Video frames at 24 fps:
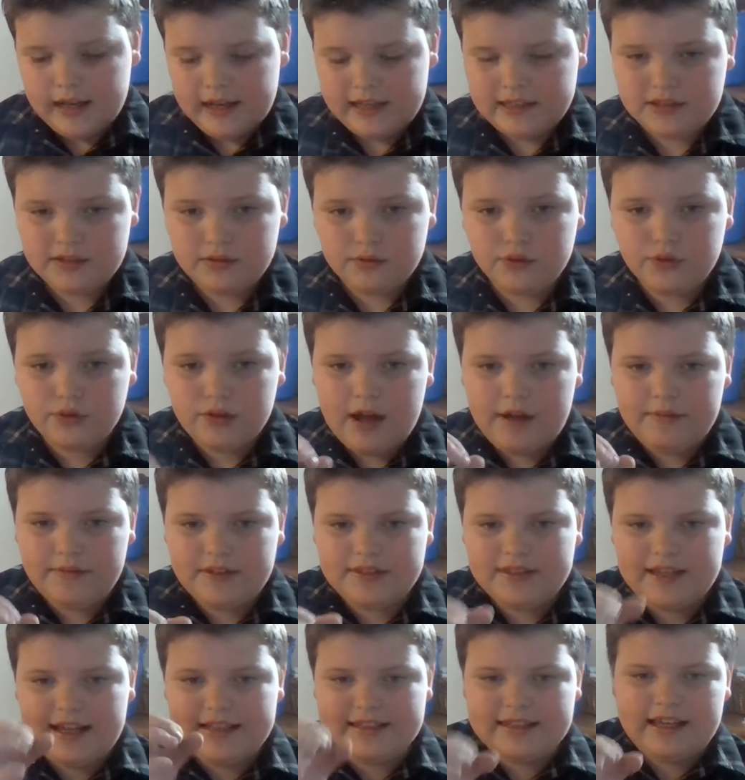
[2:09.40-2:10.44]
And soon you'll have
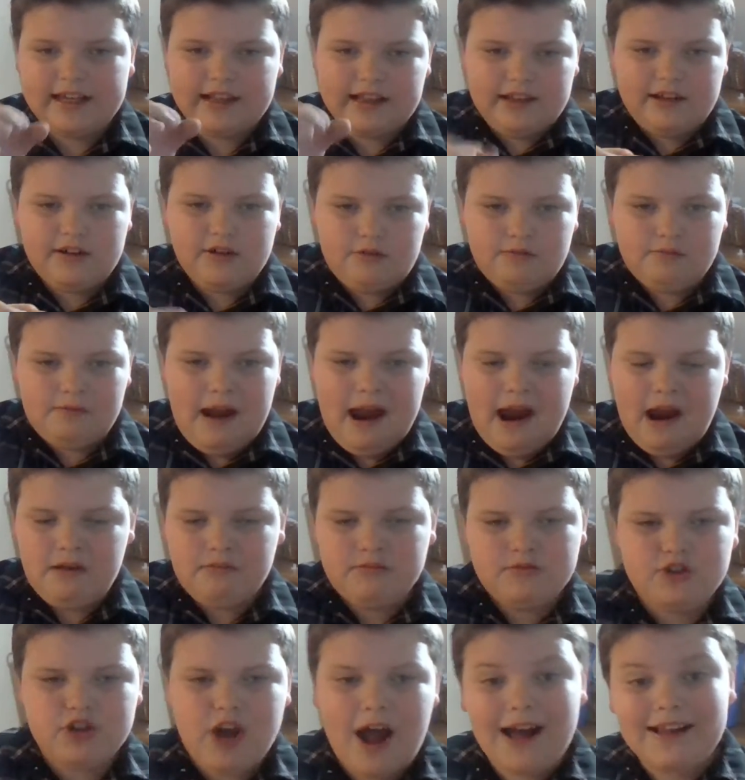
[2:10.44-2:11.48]
these nice little
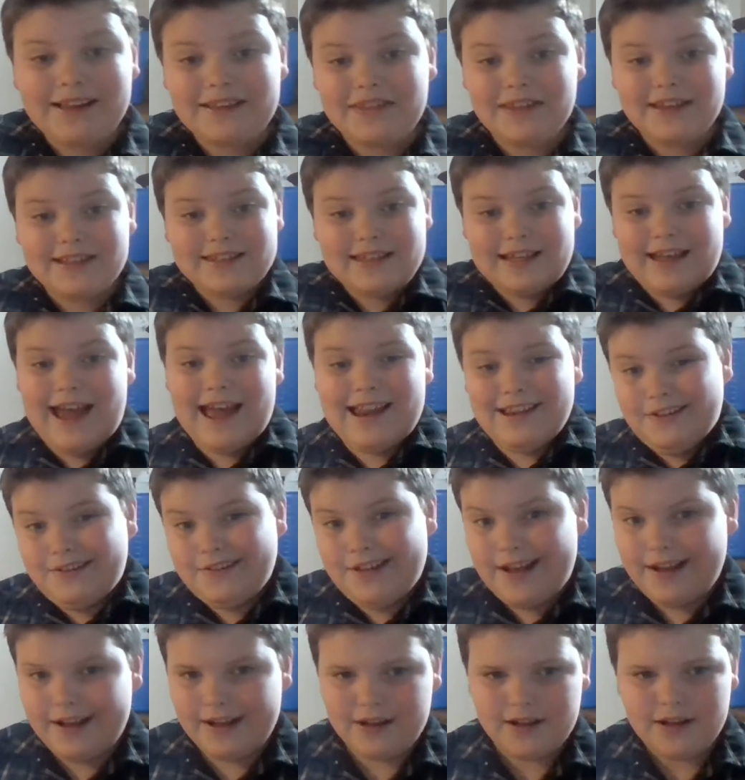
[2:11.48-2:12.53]
round chocolate things that kind of
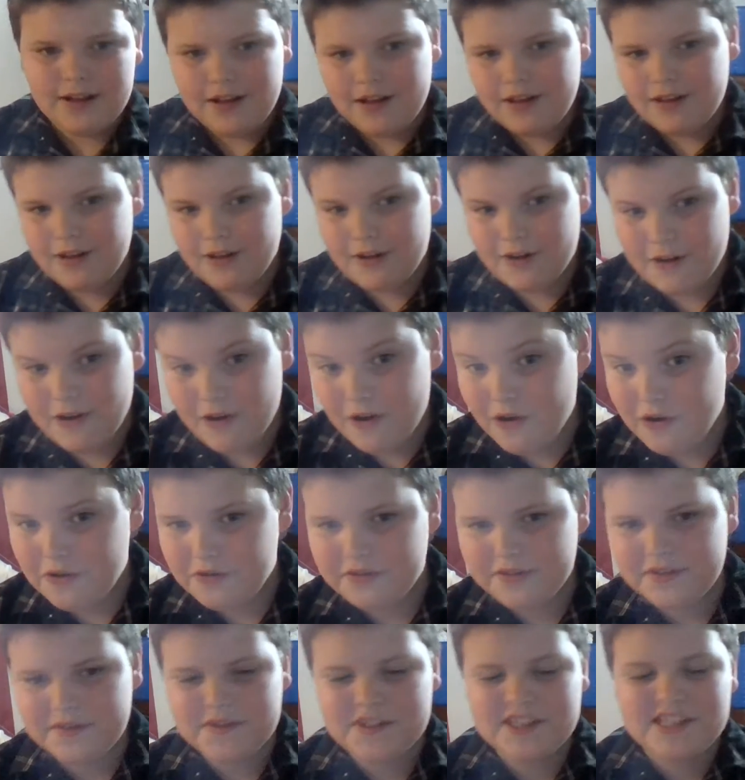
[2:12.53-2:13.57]
look like little
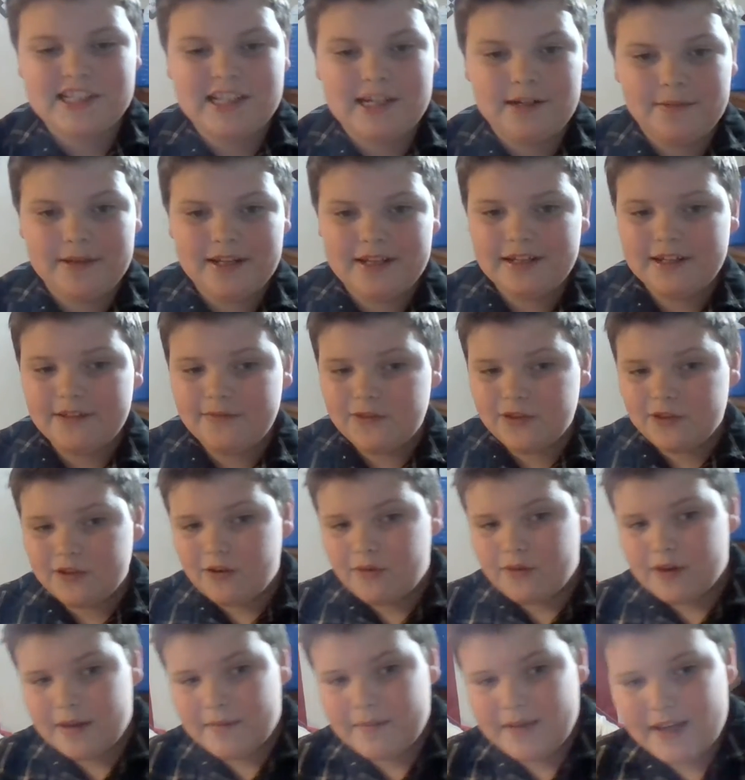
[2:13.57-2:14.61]
curls of cinnamon, if you
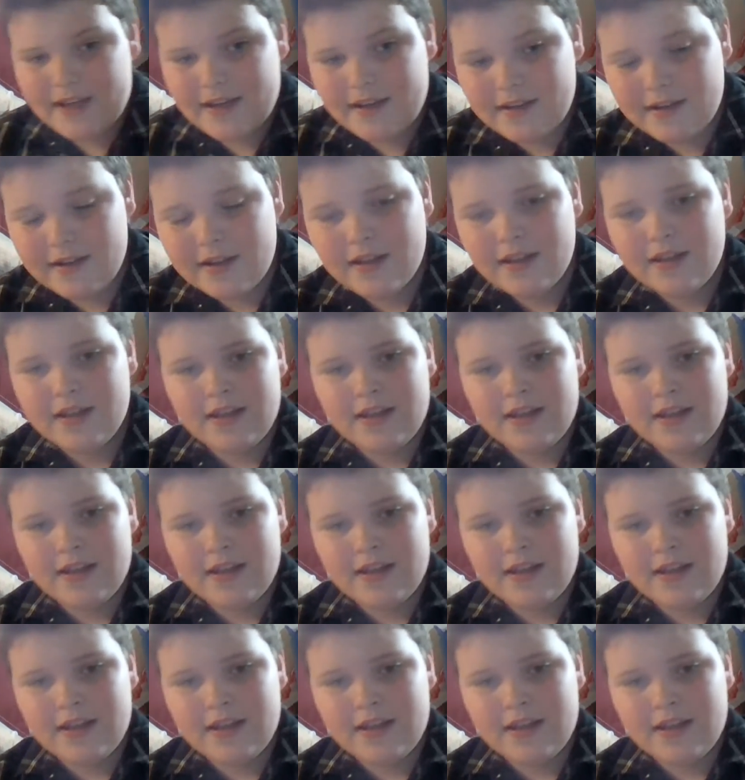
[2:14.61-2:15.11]
know what I mean.